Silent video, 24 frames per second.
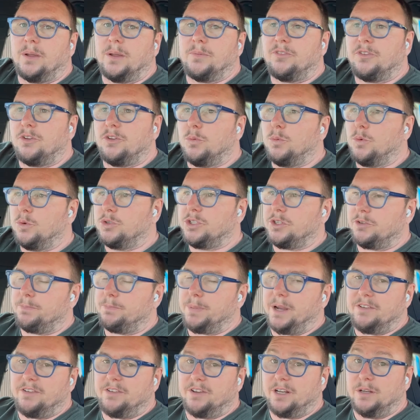So we'll just
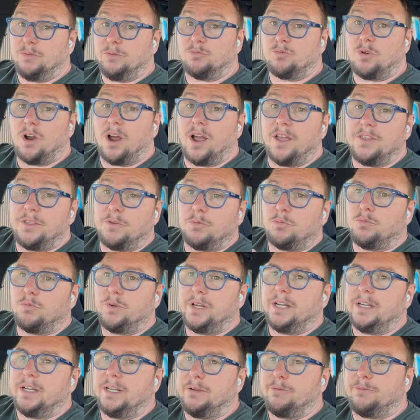basically ride the
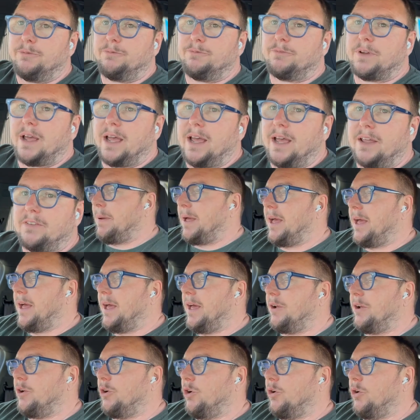really fast part
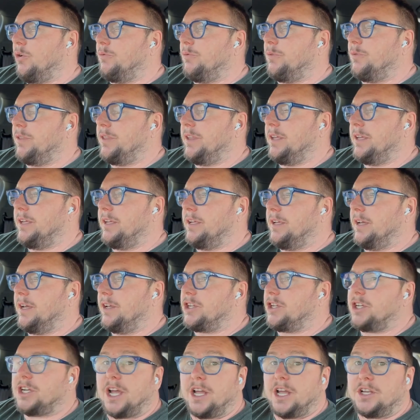of the
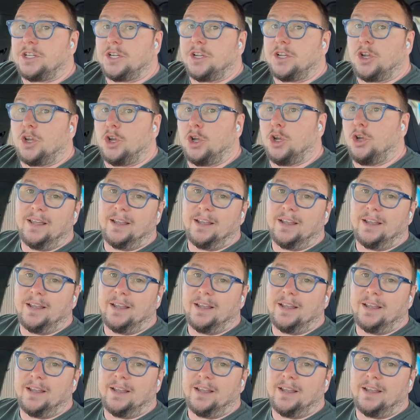charging curve.